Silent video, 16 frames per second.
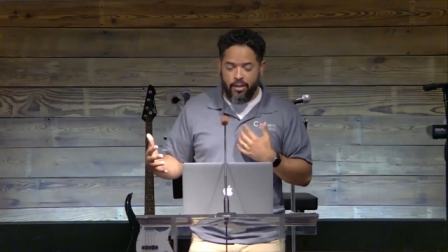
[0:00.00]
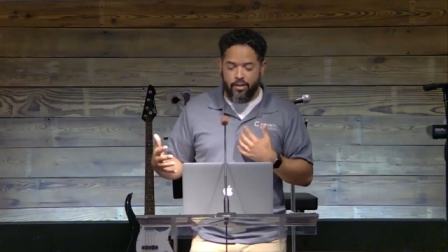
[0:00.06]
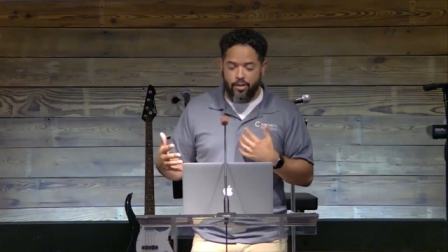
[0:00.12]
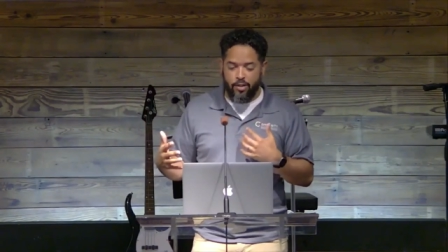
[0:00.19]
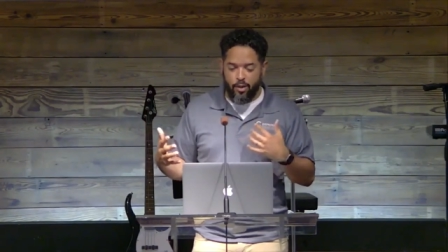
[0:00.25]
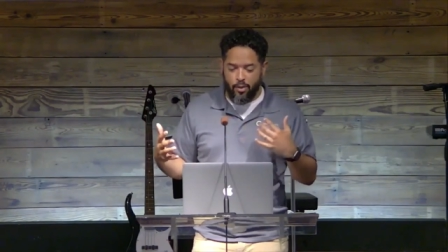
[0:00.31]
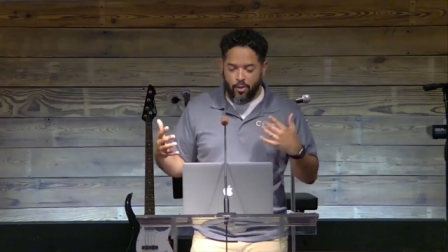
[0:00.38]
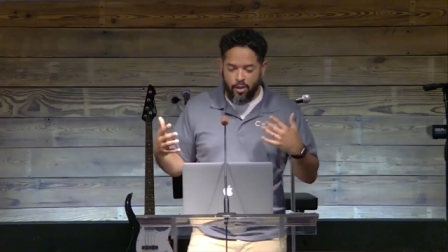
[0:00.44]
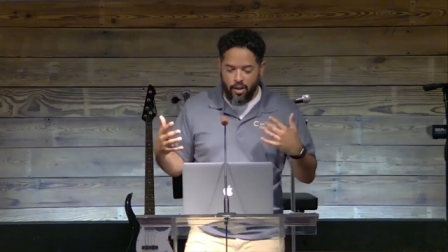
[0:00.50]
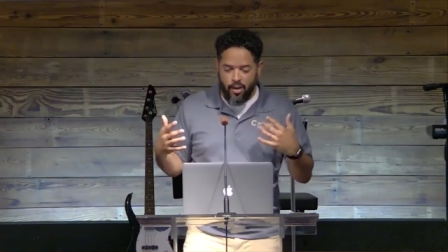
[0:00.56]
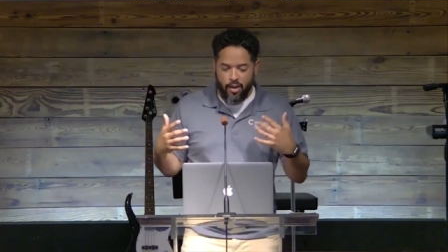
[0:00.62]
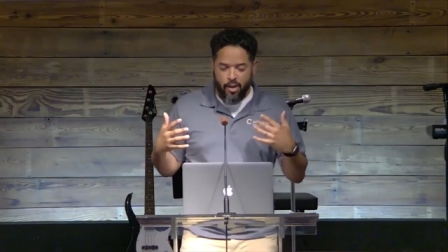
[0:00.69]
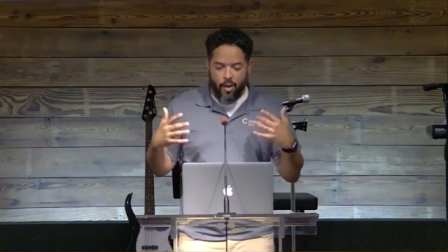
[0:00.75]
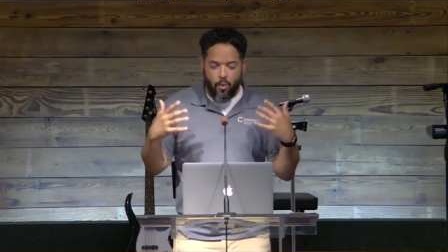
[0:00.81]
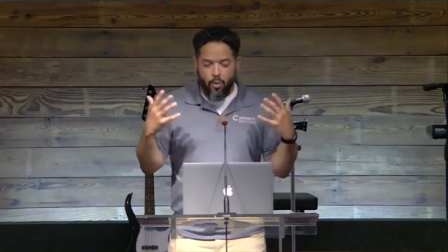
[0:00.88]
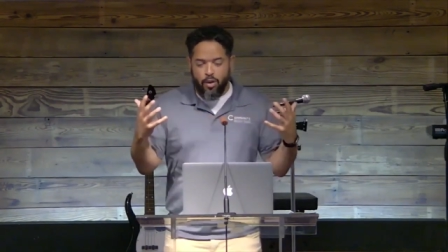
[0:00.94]
So
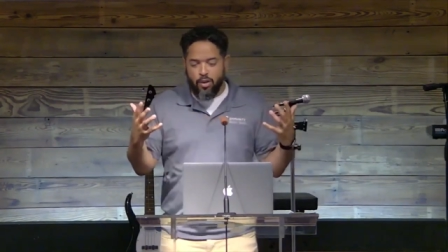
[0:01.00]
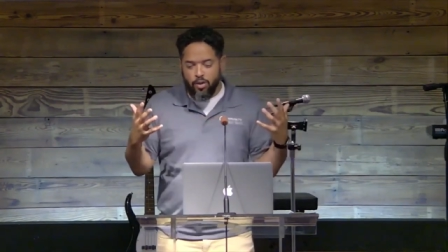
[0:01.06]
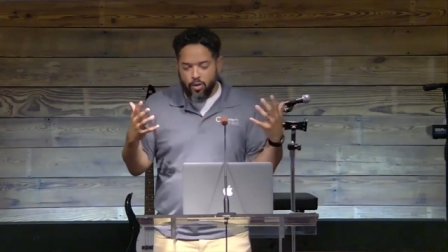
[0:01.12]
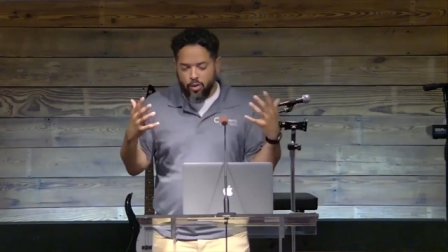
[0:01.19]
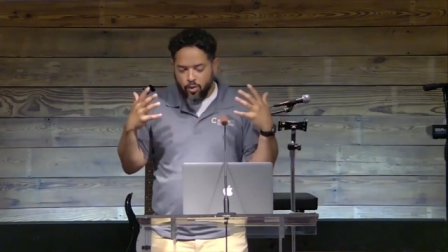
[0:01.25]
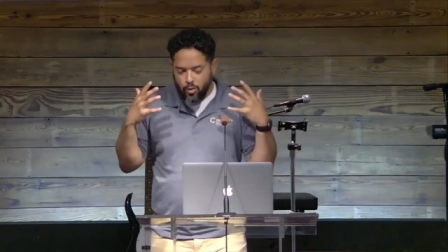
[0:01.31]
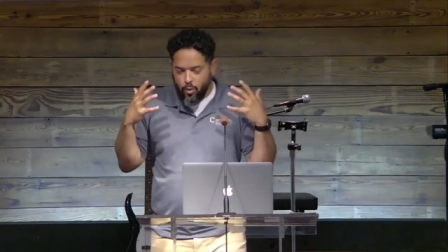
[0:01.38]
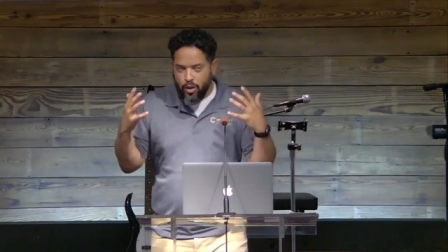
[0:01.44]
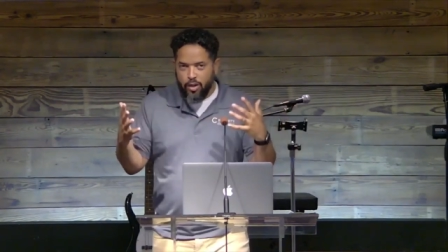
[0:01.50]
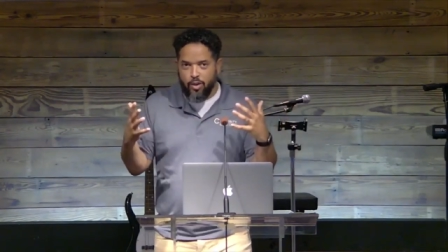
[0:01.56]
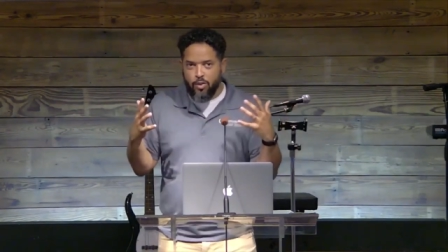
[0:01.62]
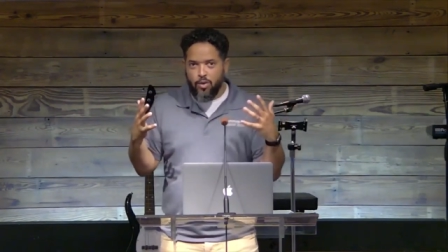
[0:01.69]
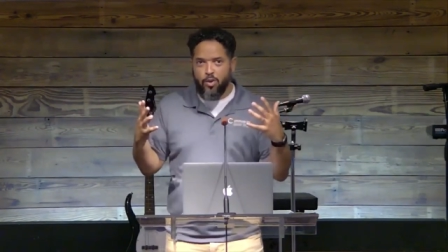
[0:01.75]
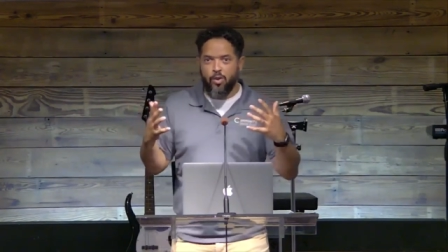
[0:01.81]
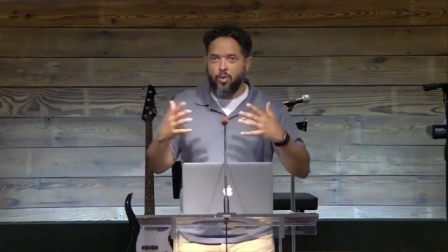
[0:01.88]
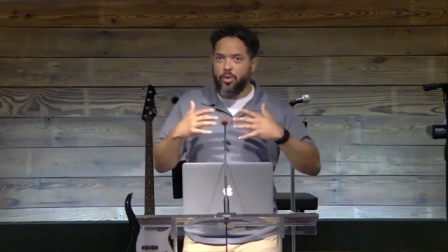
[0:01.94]
what do you what do you
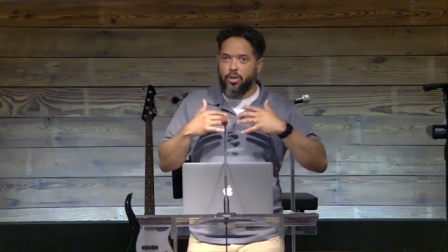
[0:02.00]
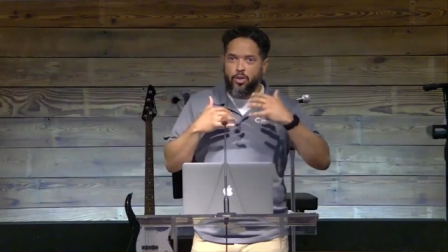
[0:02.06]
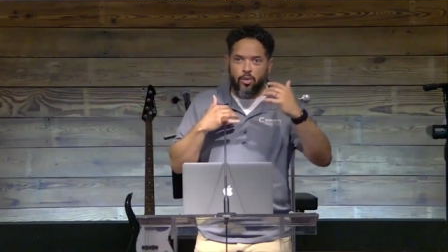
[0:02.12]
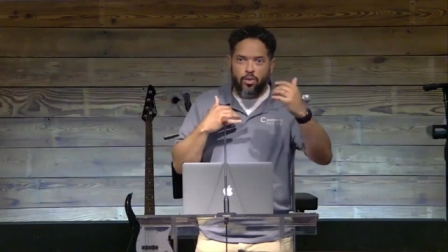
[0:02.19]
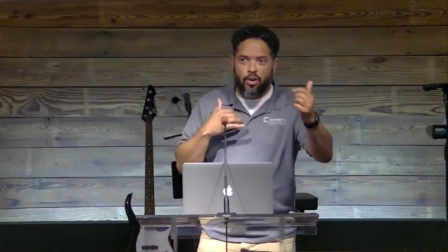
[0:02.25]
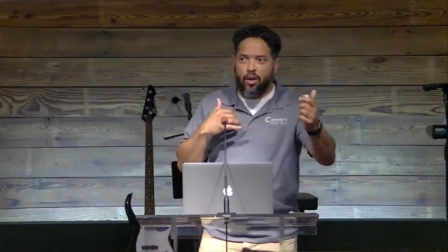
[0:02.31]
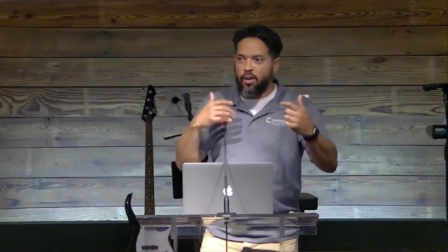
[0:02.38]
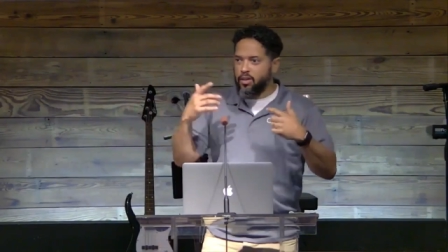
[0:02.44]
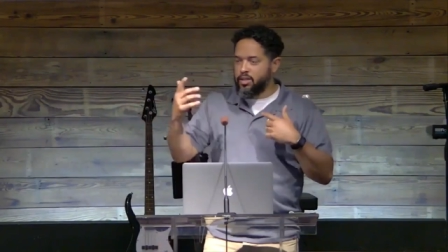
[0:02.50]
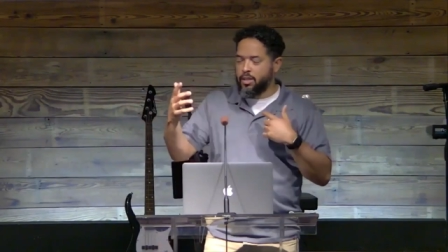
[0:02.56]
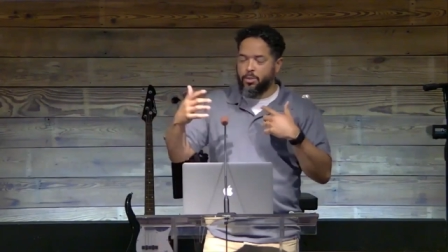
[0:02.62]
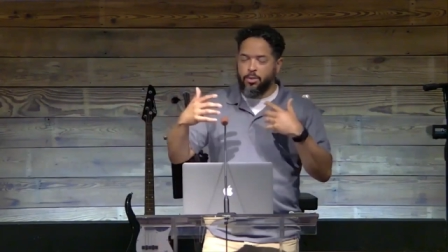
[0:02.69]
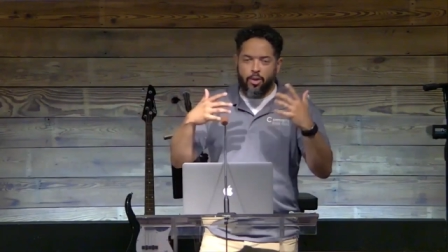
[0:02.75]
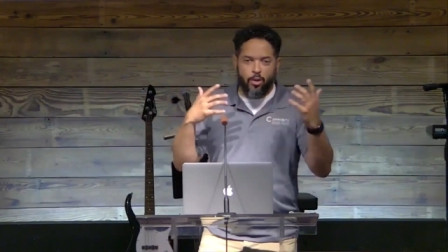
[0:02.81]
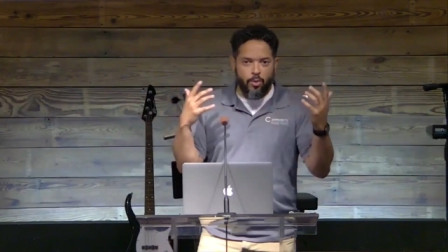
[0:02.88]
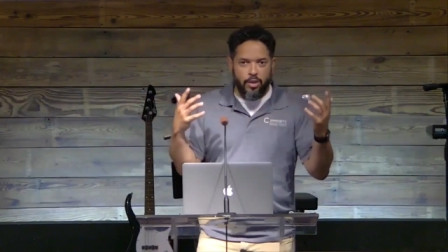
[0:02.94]
do when you call
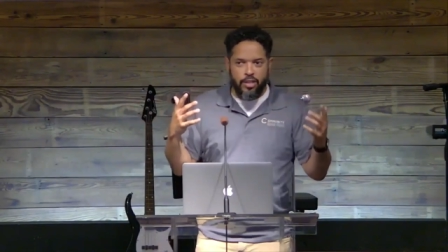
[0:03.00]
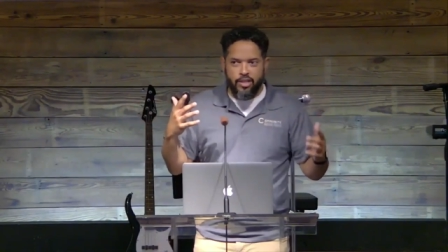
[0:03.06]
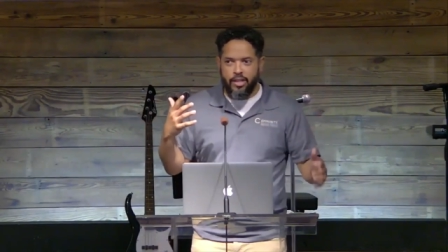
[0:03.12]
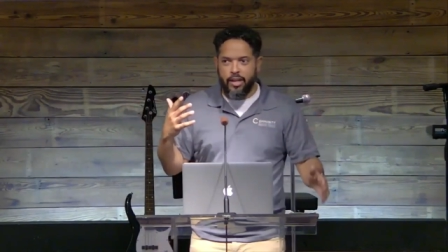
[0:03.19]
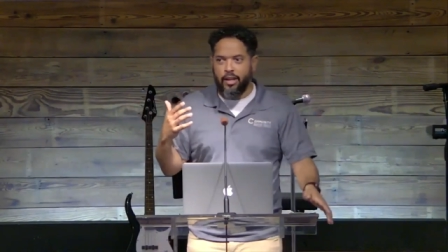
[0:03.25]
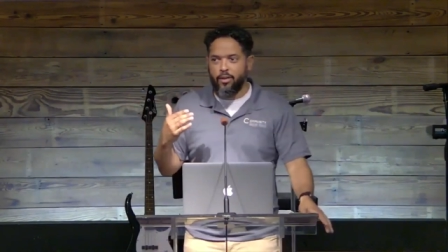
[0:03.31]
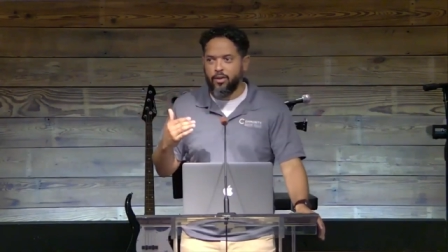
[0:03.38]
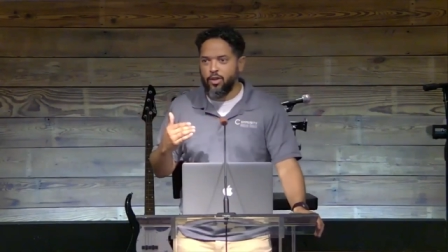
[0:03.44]
someone or reach out?